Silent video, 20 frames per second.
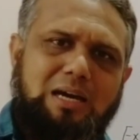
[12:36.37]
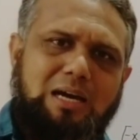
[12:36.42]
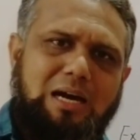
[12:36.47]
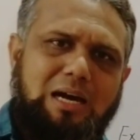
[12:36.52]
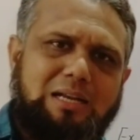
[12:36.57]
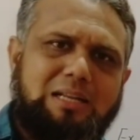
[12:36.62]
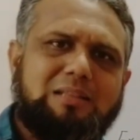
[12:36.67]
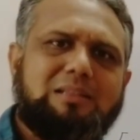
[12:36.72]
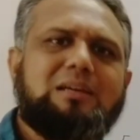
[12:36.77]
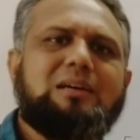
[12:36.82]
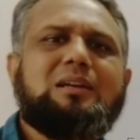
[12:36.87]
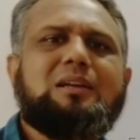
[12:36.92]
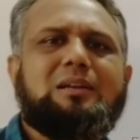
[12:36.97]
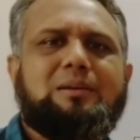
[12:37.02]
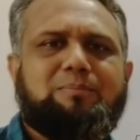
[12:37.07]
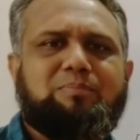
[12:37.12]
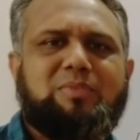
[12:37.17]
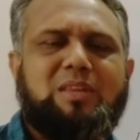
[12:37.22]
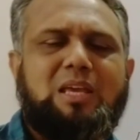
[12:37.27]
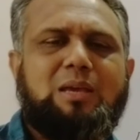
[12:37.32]

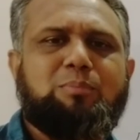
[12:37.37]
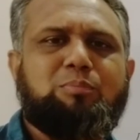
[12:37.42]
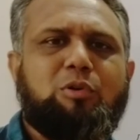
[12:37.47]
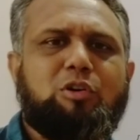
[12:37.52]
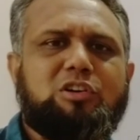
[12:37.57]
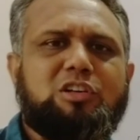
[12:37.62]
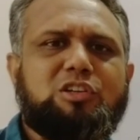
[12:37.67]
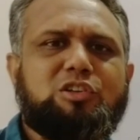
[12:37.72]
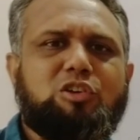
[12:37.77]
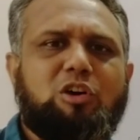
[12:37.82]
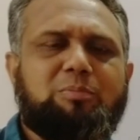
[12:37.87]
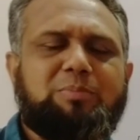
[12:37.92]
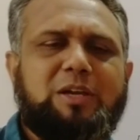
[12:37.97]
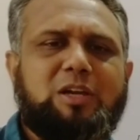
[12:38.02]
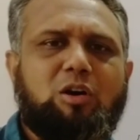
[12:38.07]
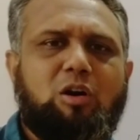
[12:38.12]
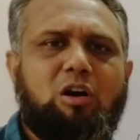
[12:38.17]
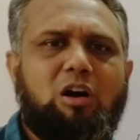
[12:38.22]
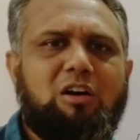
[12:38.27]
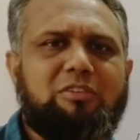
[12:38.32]
another important
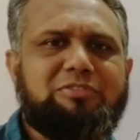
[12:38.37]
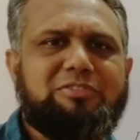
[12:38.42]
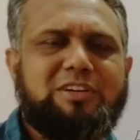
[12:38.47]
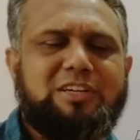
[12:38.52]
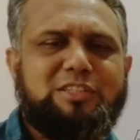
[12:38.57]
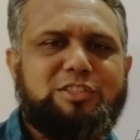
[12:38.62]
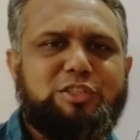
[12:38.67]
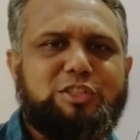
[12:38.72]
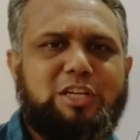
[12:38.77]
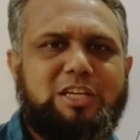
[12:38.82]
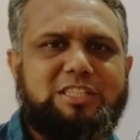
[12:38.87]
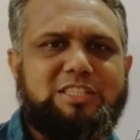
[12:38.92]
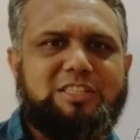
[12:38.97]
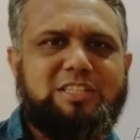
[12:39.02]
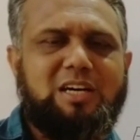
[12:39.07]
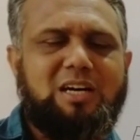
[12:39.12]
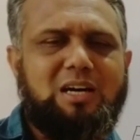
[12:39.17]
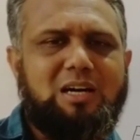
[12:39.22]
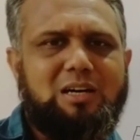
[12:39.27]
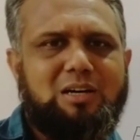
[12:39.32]
topic of change
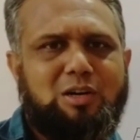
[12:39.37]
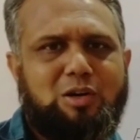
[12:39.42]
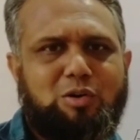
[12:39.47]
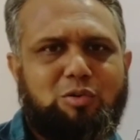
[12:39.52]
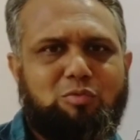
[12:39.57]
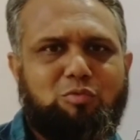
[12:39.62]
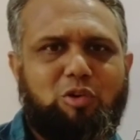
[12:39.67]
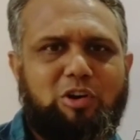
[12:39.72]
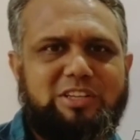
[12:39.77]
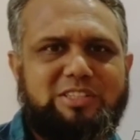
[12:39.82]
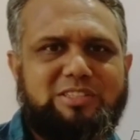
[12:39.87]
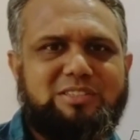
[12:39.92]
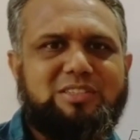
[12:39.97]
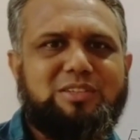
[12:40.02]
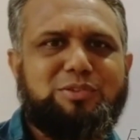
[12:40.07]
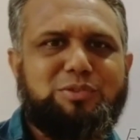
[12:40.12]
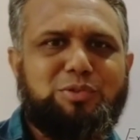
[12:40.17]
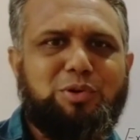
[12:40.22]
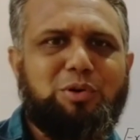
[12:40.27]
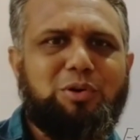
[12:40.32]
the voice.
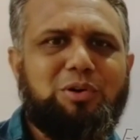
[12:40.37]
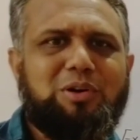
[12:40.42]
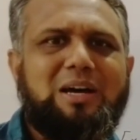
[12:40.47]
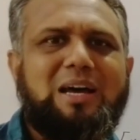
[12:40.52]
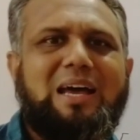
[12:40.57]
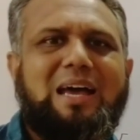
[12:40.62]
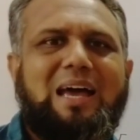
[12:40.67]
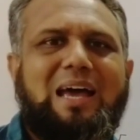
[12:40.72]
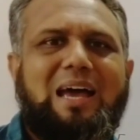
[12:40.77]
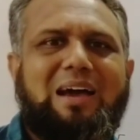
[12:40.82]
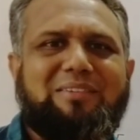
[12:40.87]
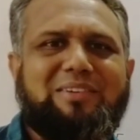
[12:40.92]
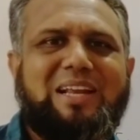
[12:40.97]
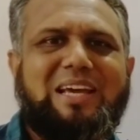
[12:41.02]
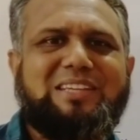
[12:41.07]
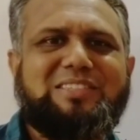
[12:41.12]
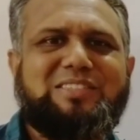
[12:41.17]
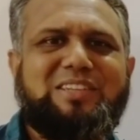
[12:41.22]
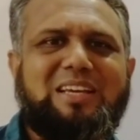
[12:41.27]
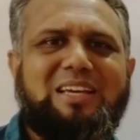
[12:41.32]
So have a
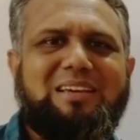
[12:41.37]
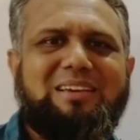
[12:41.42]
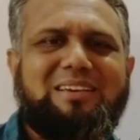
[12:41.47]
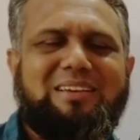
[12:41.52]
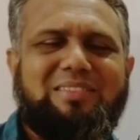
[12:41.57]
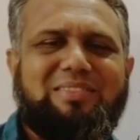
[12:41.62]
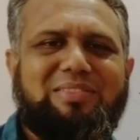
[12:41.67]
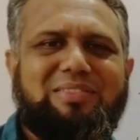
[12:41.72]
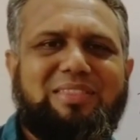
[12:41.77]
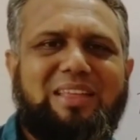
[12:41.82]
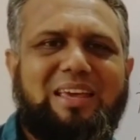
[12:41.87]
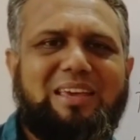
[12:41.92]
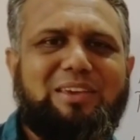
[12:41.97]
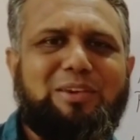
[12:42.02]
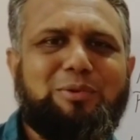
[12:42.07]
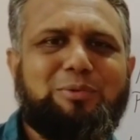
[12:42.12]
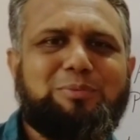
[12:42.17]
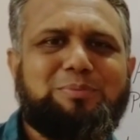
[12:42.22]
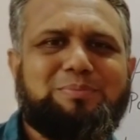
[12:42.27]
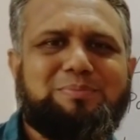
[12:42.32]
nice day. Thank
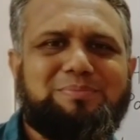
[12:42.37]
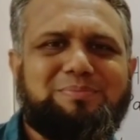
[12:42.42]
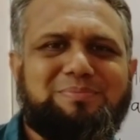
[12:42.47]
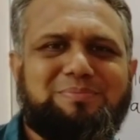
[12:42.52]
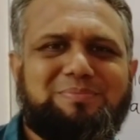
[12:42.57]
you.